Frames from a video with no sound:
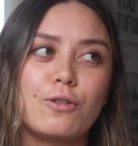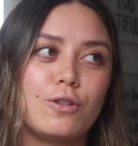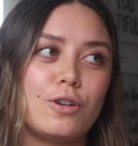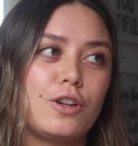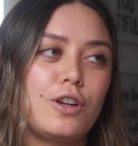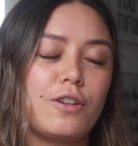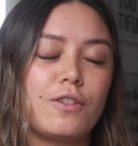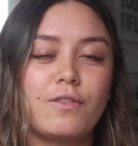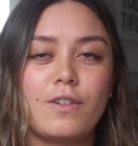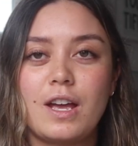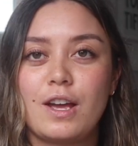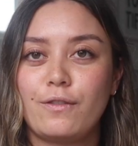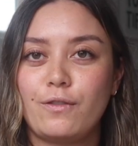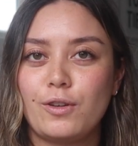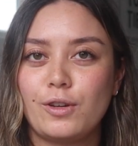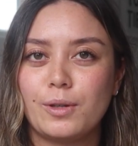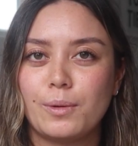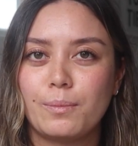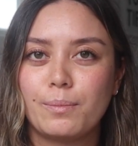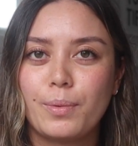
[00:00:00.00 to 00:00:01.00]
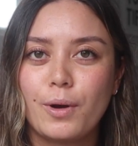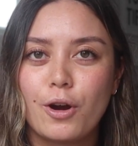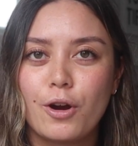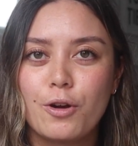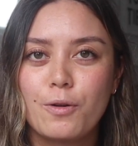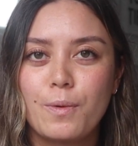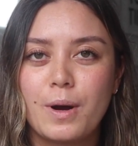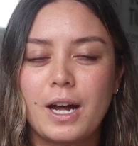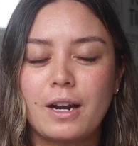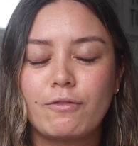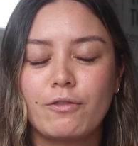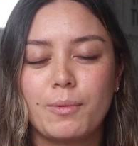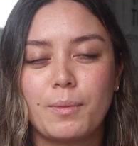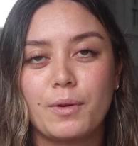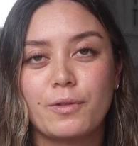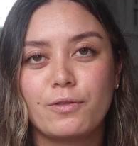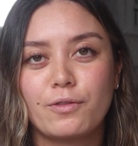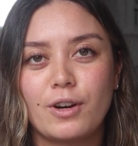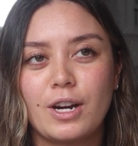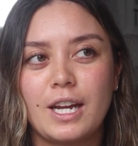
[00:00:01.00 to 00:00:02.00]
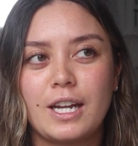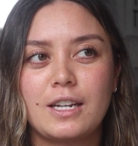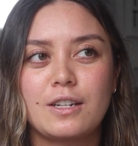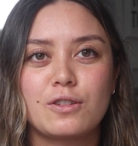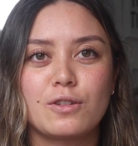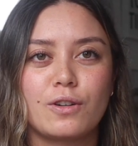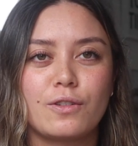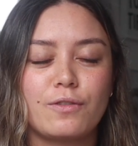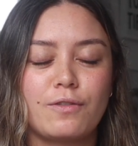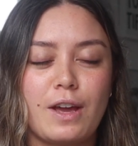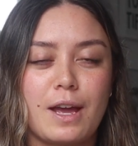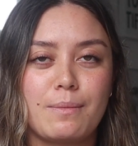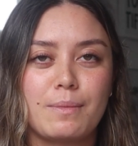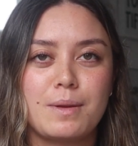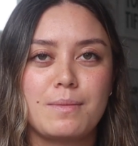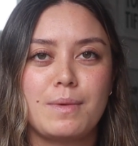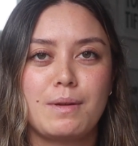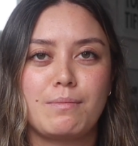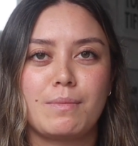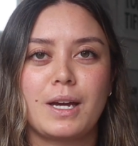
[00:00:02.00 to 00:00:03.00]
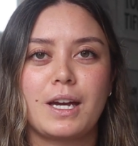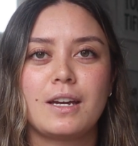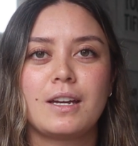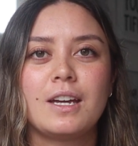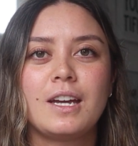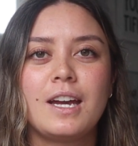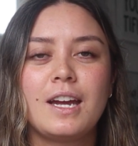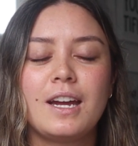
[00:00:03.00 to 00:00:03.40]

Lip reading: or if you can borrow one from a friend or a family member